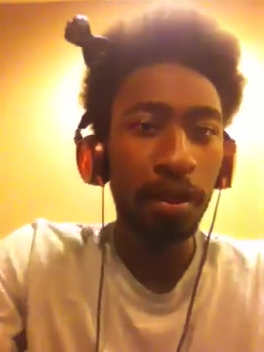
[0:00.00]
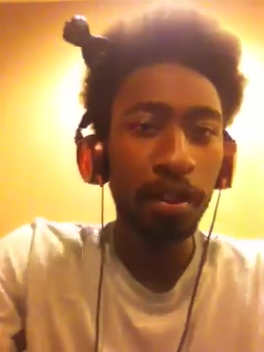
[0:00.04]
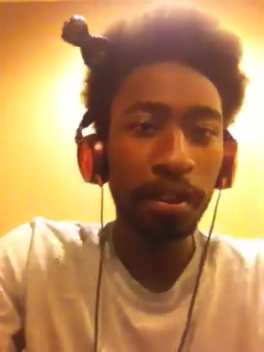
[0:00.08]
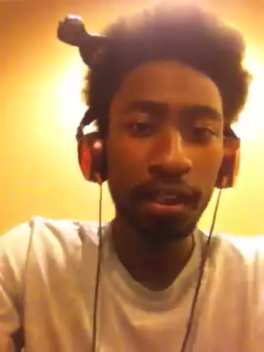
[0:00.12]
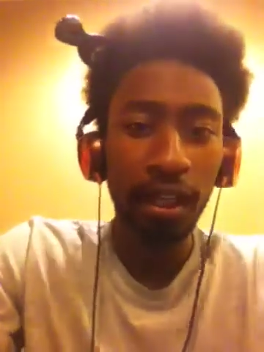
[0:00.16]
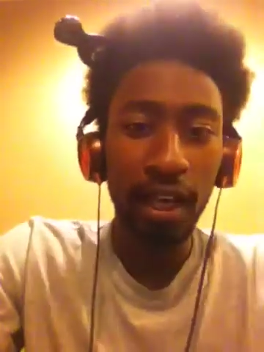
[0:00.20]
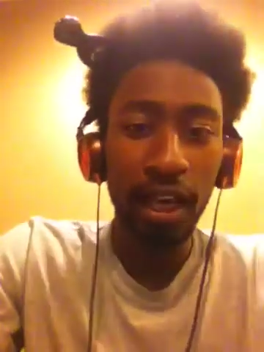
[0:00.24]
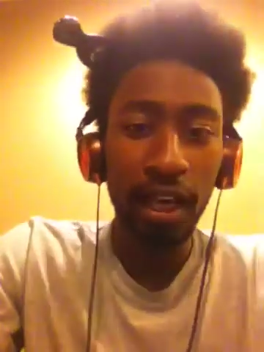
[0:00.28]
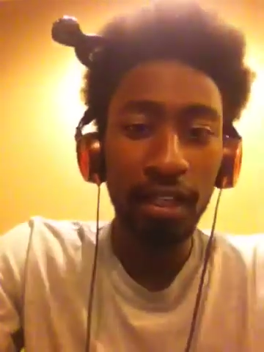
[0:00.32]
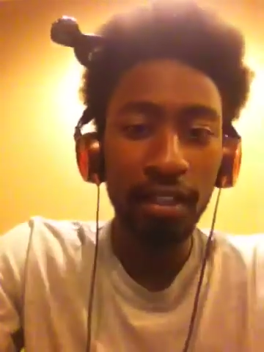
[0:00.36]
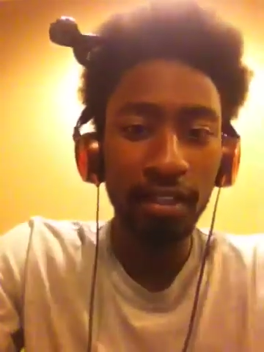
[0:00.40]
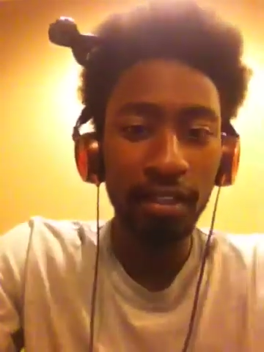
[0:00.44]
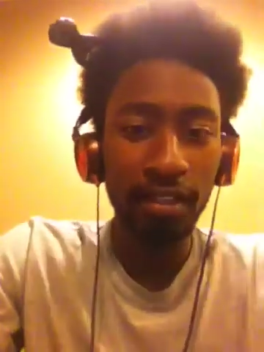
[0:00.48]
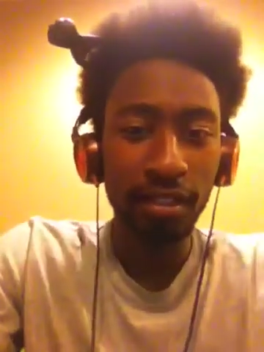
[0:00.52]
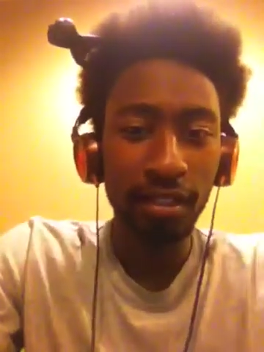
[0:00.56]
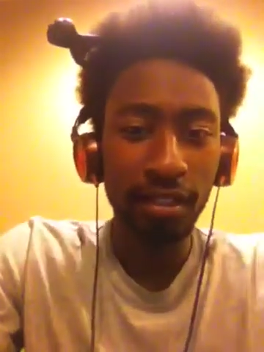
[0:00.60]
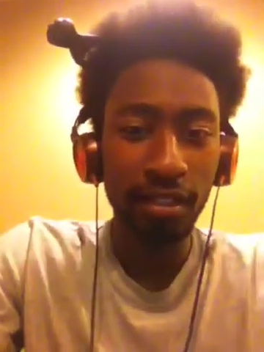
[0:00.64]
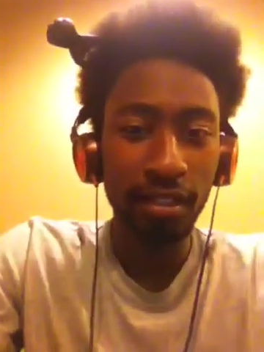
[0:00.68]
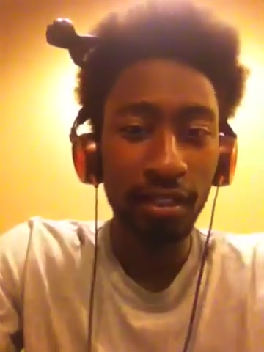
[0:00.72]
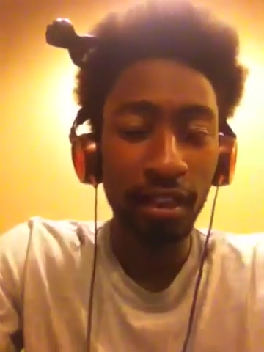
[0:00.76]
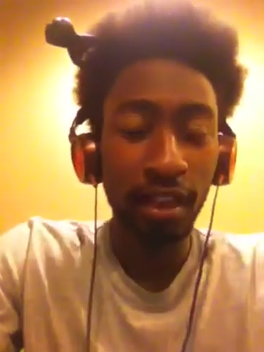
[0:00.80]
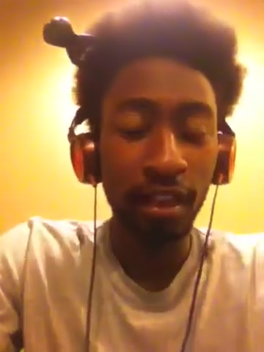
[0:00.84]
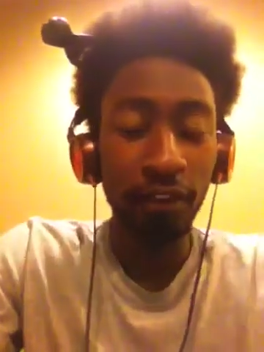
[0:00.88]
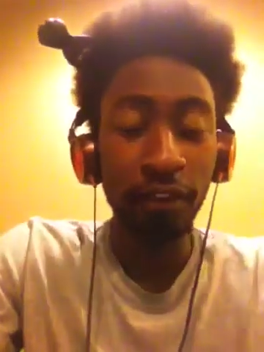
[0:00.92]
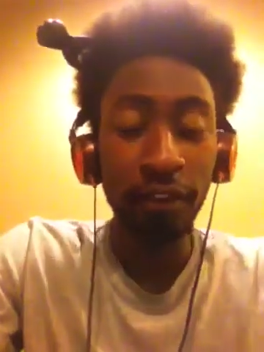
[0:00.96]

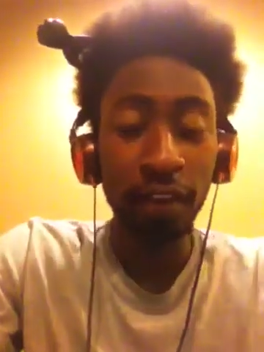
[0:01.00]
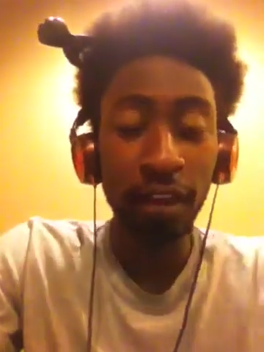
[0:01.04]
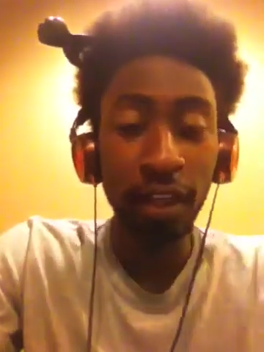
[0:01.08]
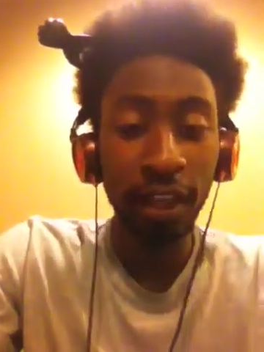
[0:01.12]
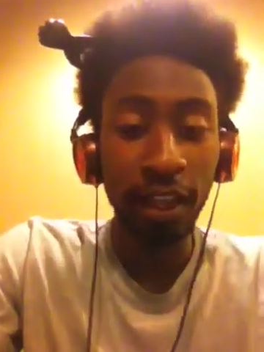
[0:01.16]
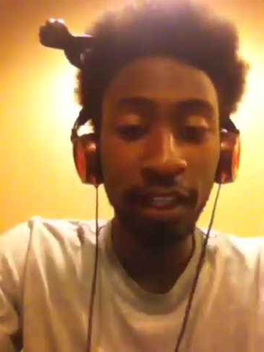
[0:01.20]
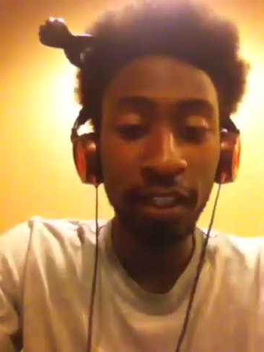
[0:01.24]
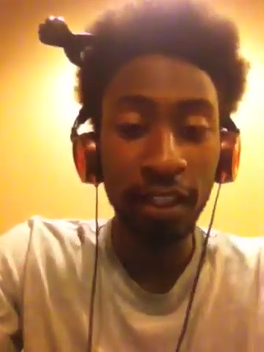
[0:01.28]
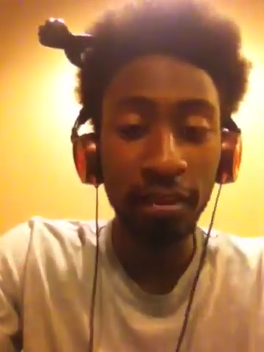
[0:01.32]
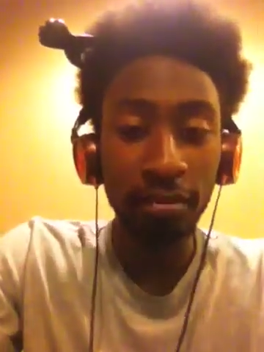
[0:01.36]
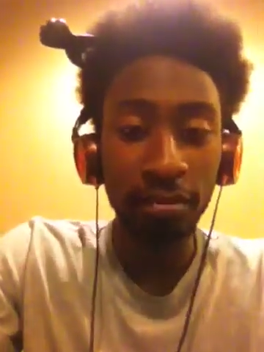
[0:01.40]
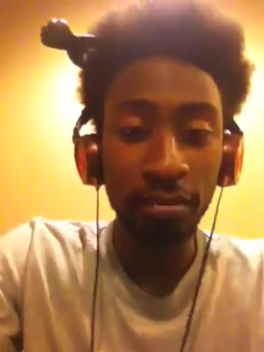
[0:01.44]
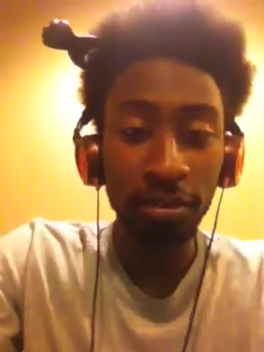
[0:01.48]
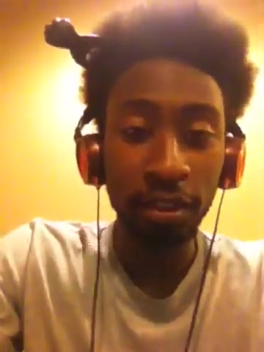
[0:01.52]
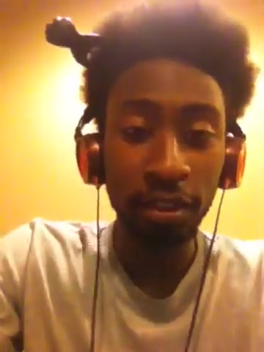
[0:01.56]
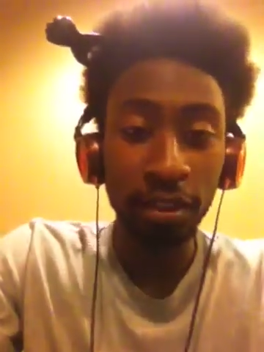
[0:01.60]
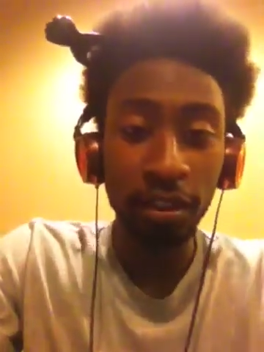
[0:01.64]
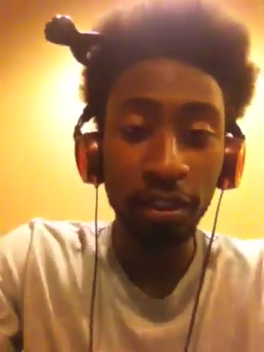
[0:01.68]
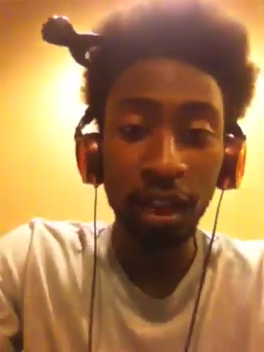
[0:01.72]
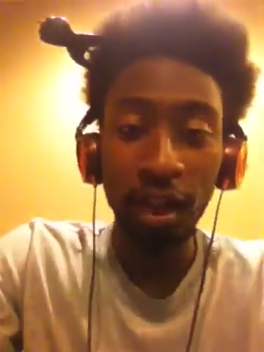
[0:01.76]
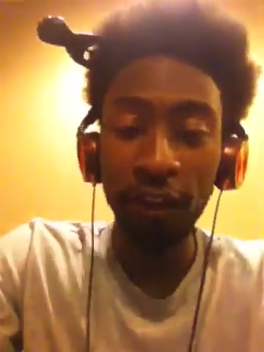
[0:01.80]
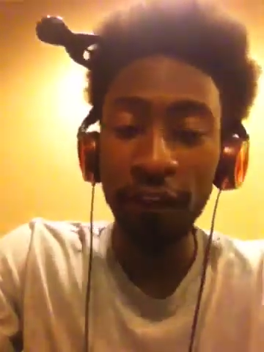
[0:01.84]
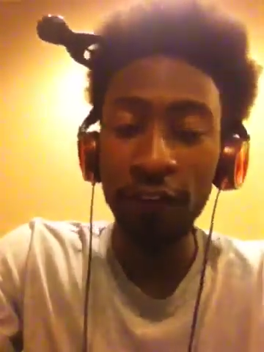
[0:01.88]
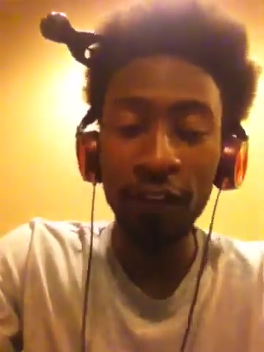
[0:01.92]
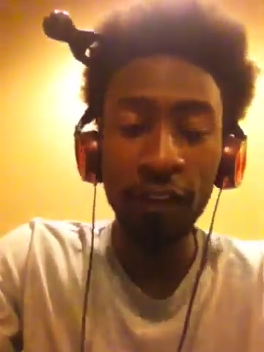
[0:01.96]
gases, and I felt like I did
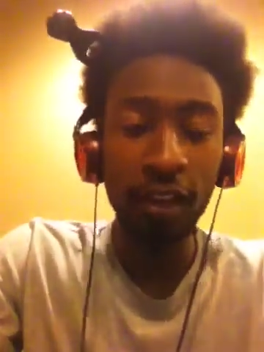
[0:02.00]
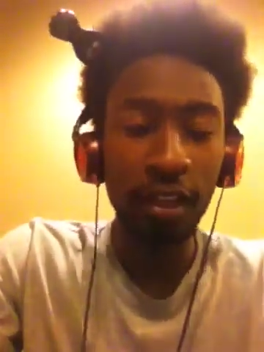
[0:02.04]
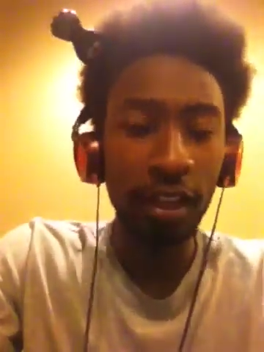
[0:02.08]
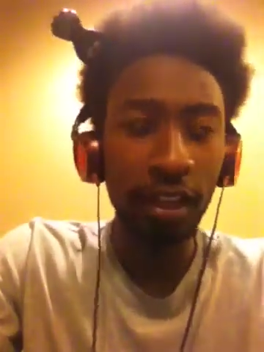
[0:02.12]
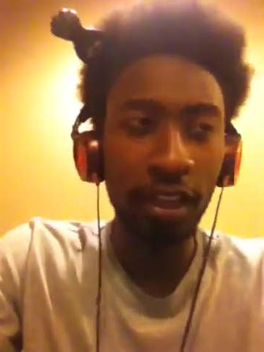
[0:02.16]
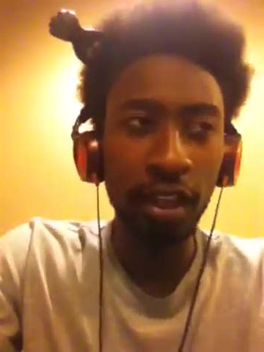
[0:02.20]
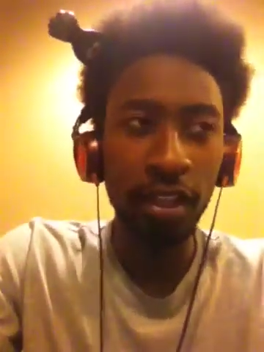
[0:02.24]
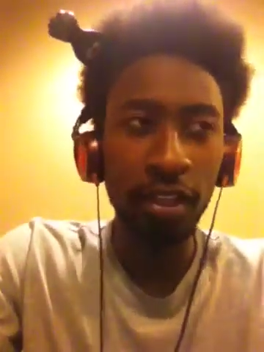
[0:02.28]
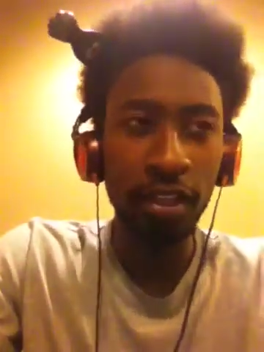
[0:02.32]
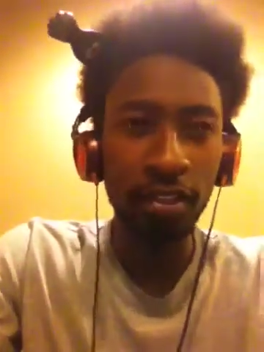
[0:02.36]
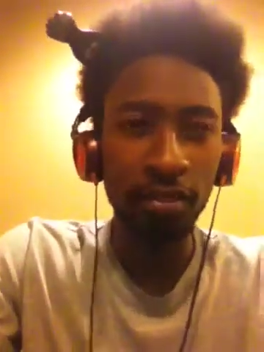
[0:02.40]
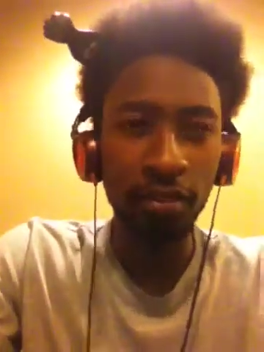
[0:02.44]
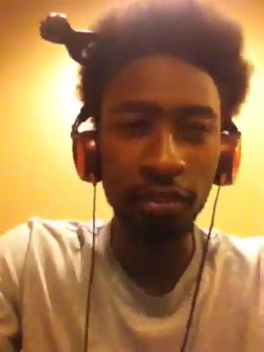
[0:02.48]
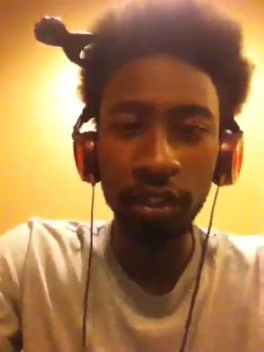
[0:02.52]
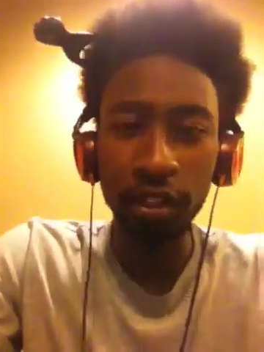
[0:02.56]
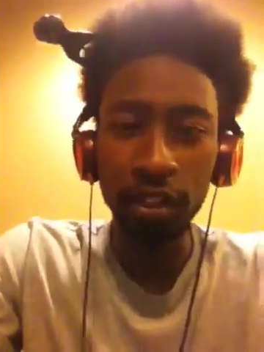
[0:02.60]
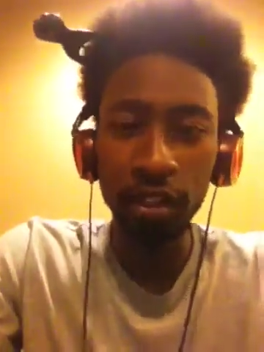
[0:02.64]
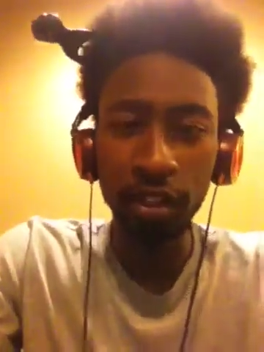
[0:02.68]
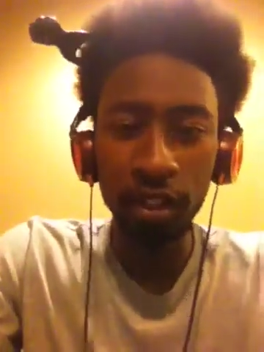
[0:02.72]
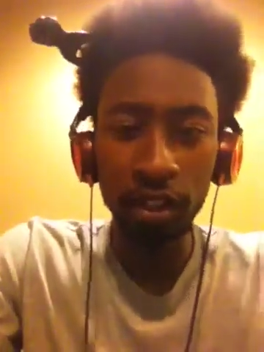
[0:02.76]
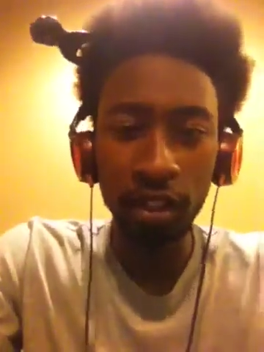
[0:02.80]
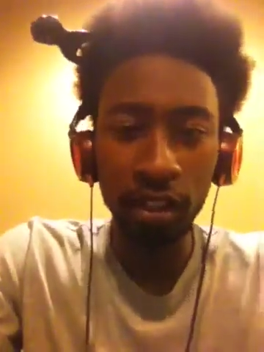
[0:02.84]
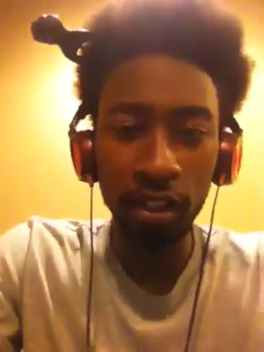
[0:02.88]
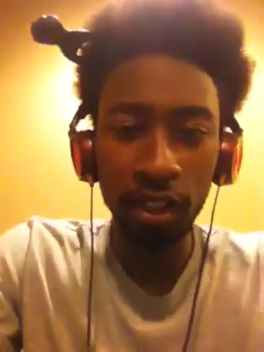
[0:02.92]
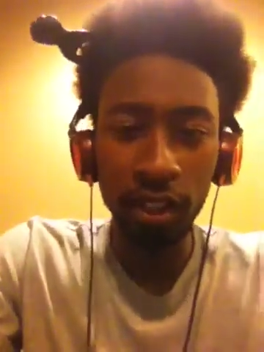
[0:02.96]
pretty. I felt like I did really
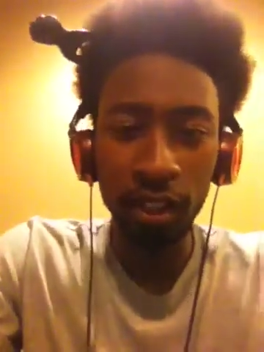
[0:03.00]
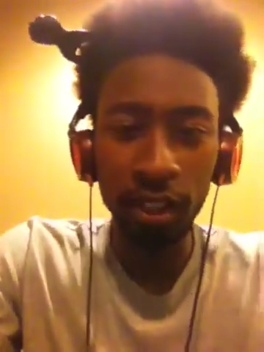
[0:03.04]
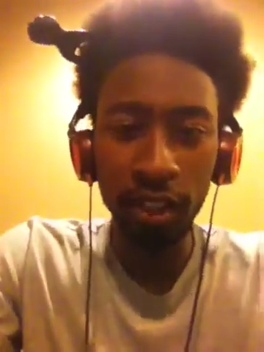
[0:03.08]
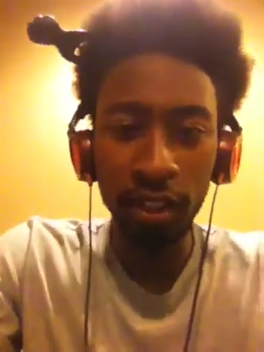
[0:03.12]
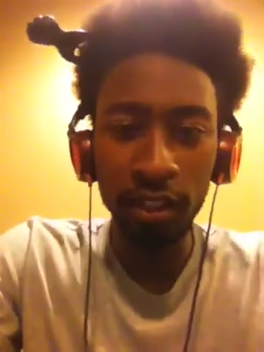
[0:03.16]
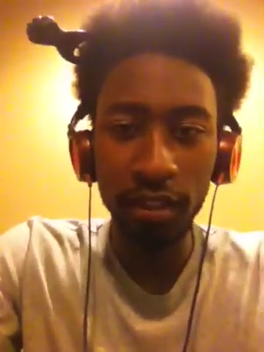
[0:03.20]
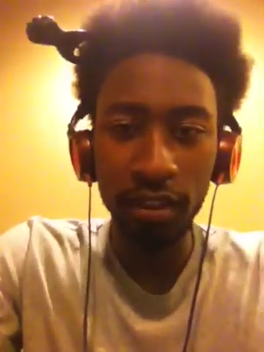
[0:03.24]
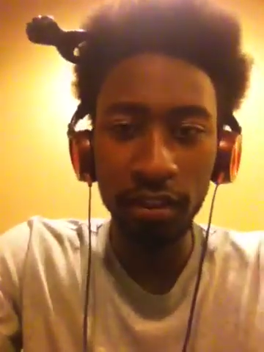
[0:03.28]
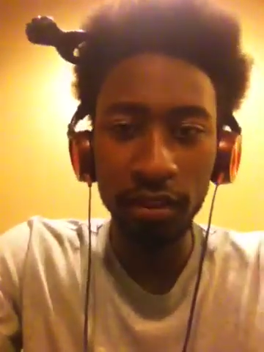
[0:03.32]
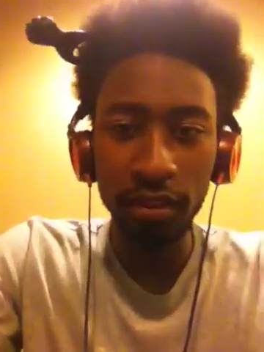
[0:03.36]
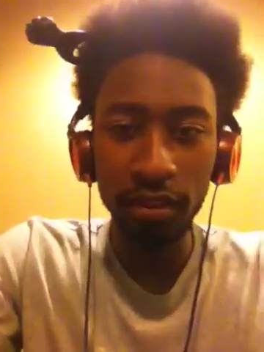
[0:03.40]
good on that